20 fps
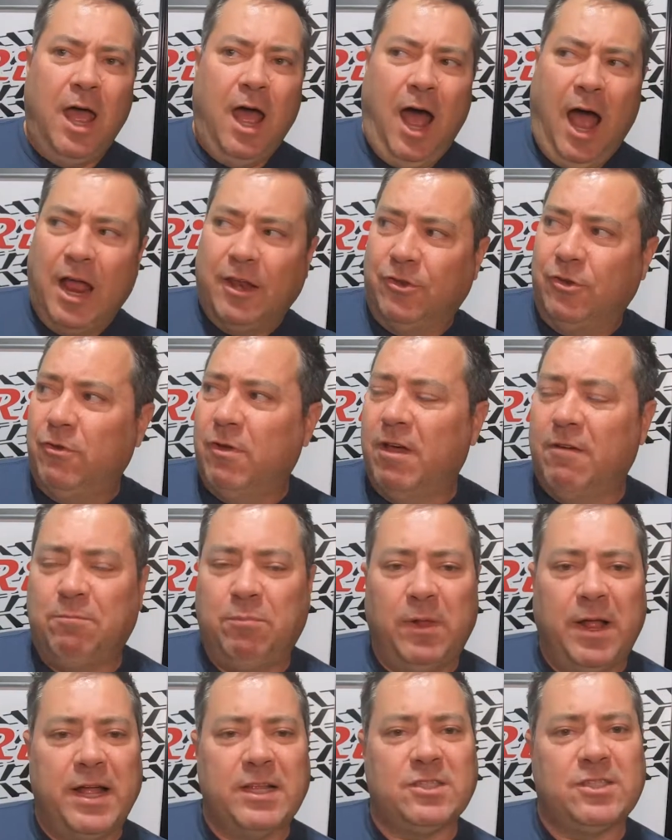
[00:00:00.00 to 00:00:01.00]
I do have
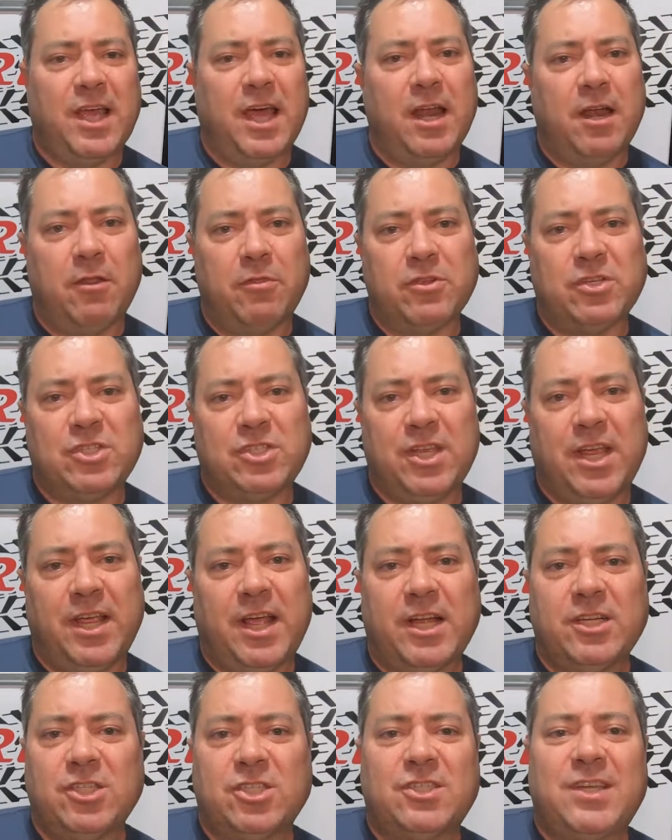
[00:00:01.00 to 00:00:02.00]
plans to add another sink.
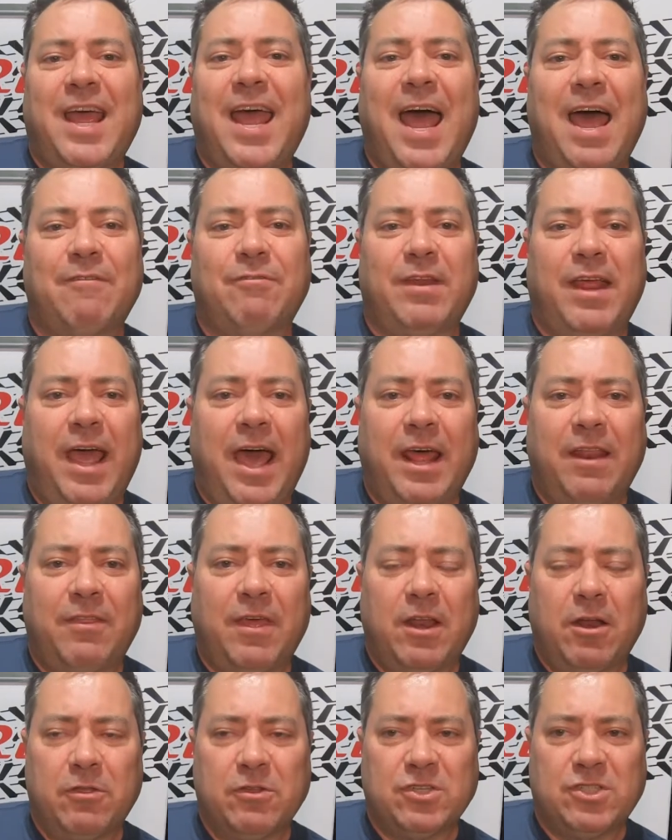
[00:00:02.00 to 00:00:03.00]
I just haven't added
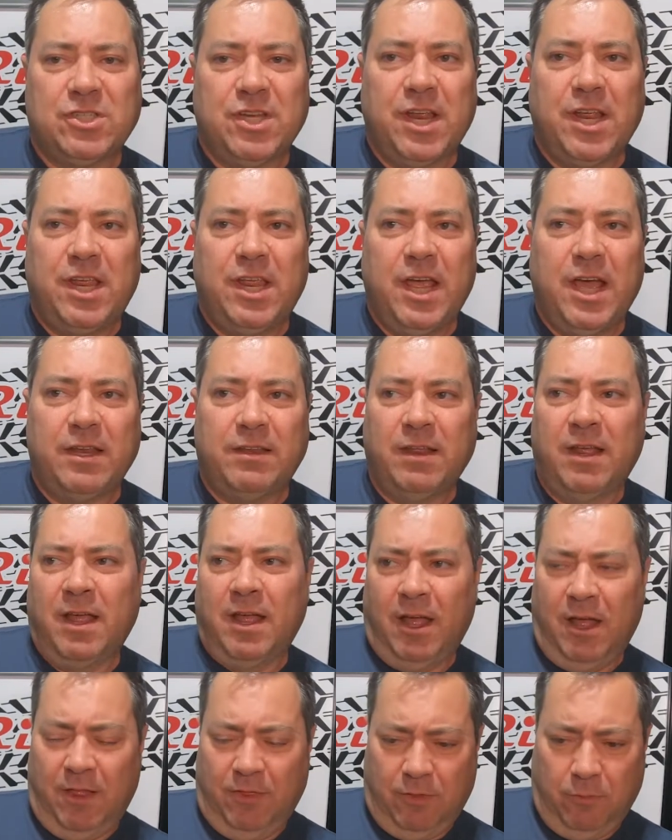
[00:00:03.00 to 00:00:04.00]
that other sink yet.
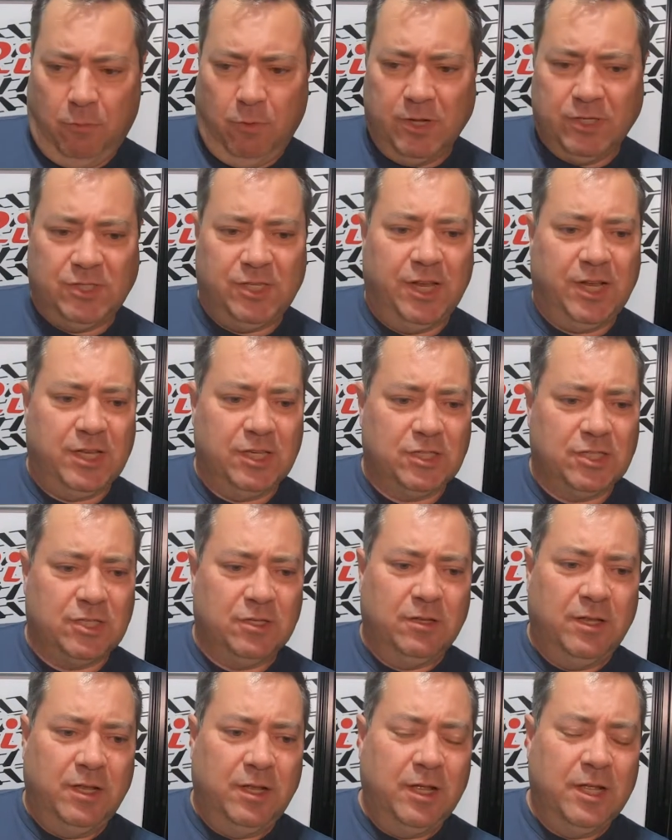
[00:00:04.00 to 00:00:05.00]
The one sink
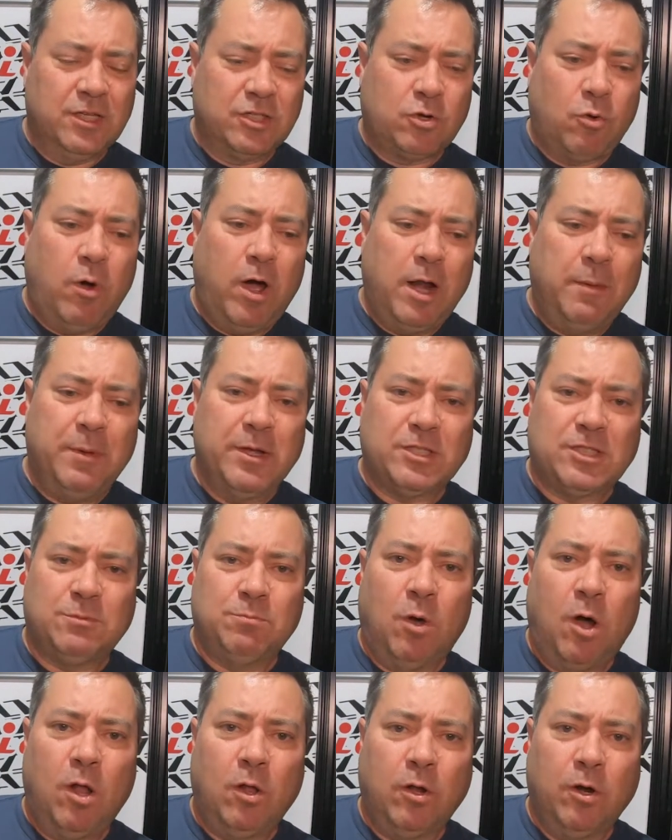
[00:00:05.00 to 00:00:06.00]
is quite a bit
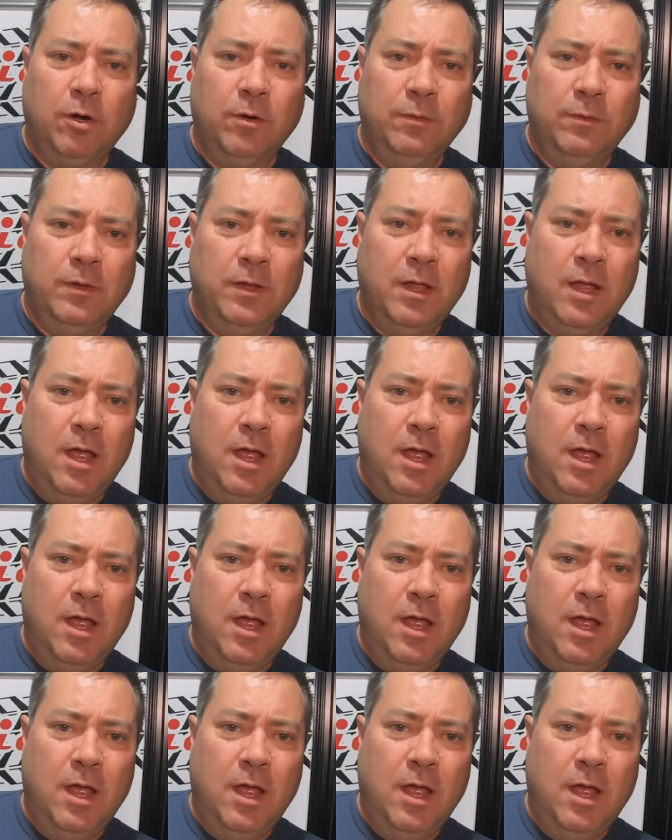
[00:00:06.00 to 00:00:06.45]
smaller.